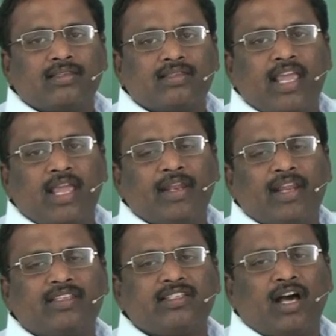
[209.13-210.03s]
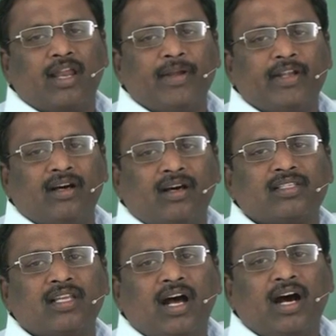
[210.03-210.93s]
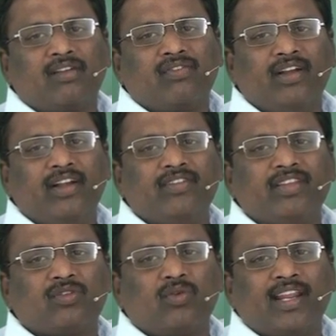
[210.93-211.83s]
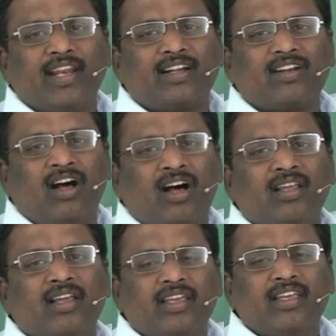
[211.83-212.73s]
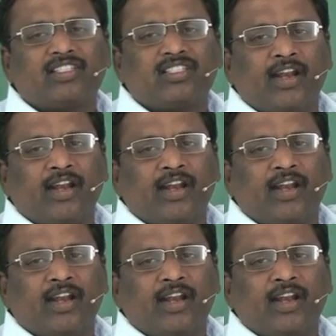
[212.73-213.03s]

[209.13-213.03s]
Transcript: same energy orbitals are filled with 1 electron each.